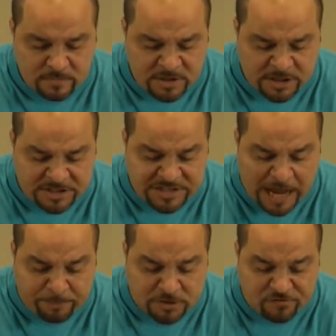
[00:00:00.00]
the
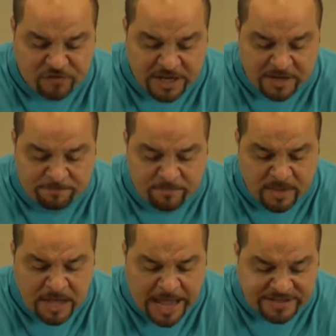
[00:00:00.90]
disciples' feet
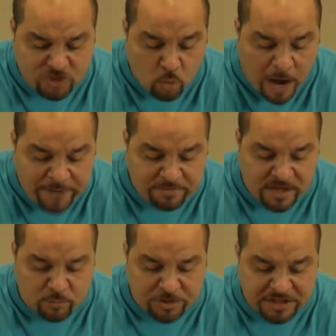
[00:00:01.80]
and to wipe
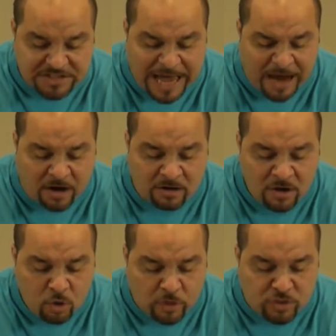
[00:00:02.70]
them with the towel
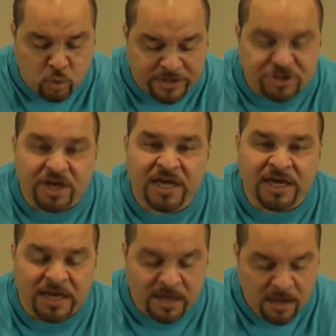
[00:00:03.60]
with which
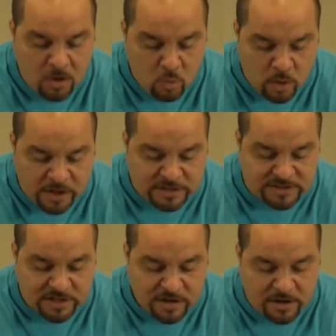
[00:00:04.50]
he
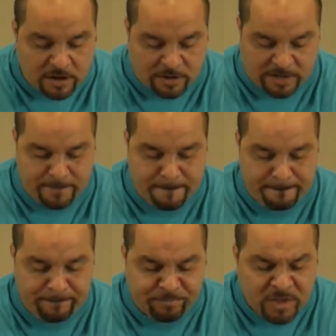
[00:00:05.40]
was girded.
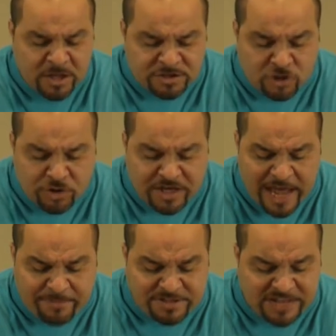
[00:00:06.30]
So he
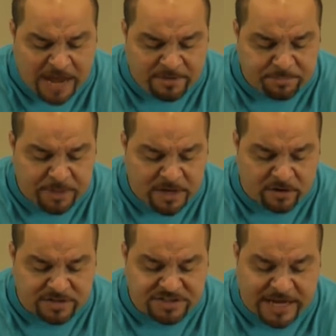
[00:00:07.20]
came to Simon
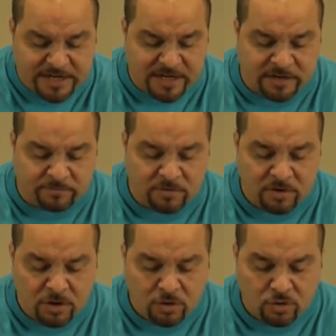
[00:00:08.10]
Peter and said to him,
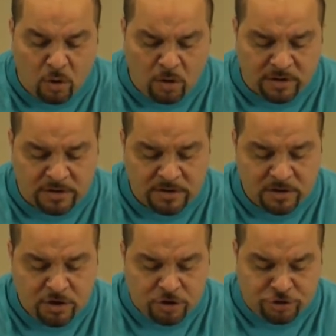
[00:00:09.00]
Lord,
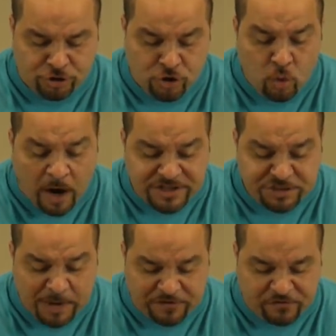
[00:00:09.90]
do you
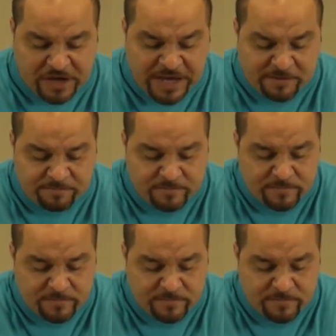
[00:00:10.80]
wash my feet?